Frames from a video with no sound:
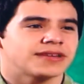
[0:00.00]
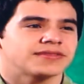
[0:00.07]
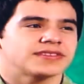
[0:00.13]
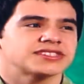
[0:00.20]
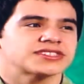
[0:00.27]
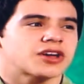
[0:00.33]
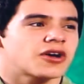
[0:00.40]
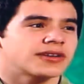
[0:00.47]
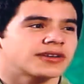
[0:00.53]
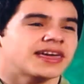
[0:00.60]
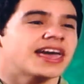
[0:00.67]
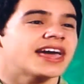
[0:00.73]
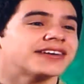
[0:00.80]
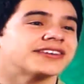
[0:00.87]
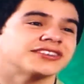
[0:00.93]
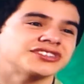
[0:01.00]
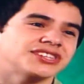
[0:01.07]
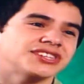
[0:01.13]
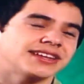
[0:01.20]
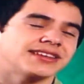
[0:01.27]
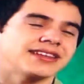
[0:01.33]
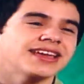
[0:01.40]
of the song and the
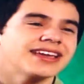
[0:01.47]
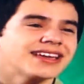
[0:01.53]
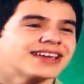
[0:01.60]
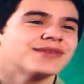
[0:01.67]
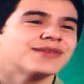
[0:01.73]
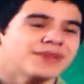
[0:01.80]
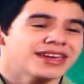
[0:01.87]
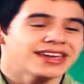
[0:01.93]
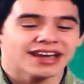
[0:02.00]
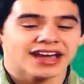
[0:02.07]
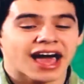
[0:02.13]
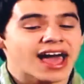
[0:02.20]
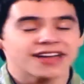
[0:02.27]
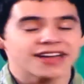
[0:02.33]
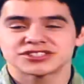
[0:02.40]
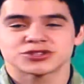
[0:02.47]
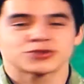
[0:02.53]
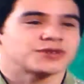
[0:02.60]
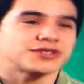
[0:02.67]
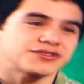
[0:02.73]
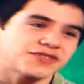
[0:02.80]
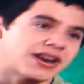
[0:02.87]
energy. And me, I had
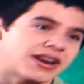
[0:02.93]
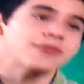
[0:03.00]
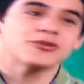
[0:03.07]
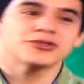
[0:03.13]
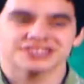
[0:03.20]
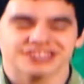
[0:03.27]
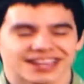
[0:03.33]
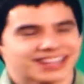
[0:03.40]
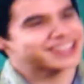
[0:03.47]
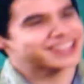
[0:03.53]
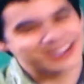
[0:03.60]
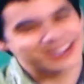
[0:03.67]
so much fun. I'm always like, you